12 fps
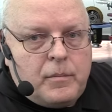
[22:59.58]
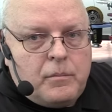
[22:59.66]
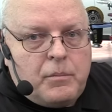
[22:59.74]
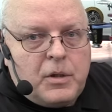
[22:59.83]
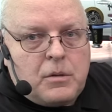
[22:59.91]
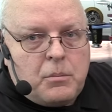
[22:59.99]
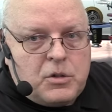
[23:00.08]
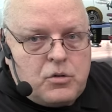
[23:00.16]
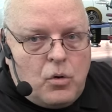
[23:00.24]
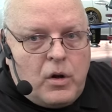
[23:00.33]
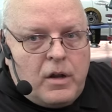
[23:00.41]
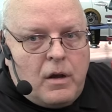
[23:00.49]
but the
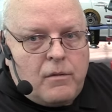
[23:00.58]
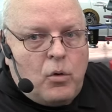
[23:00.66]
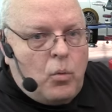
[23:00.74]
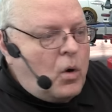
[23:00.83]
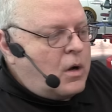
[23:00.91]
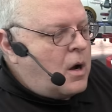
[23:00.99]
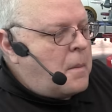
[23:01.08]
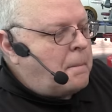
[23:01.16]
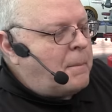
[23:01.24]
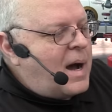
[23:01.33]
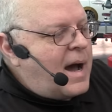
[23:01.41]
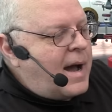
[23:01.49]
majority of it will come
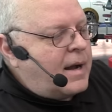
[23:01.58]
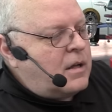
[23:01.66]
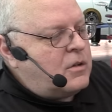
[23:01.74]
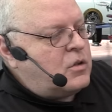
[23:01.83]
back